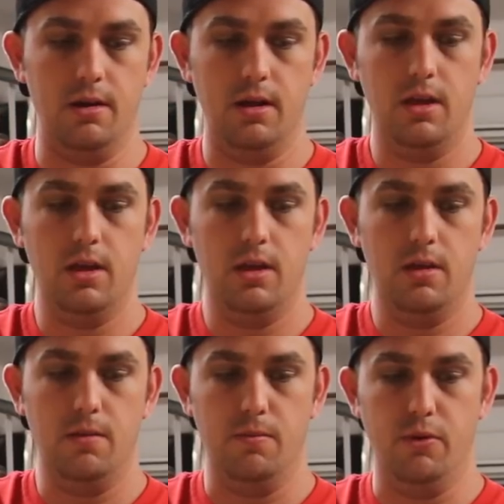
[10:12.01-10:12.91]
and
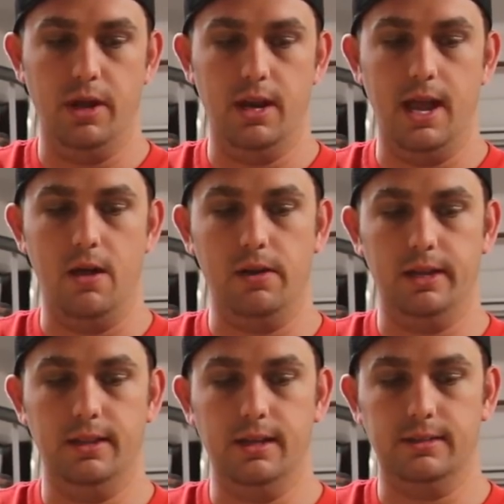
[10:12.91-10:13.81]
bring it down
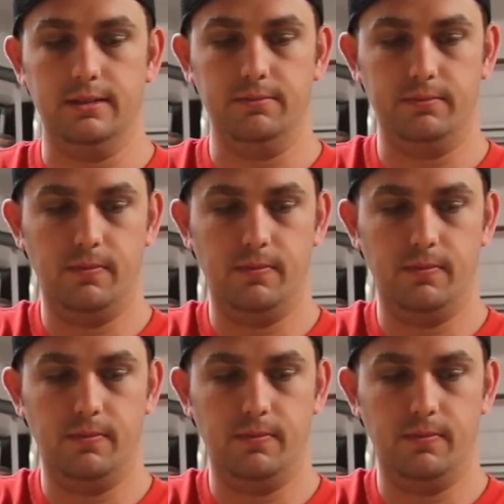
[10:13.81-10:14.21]
like this.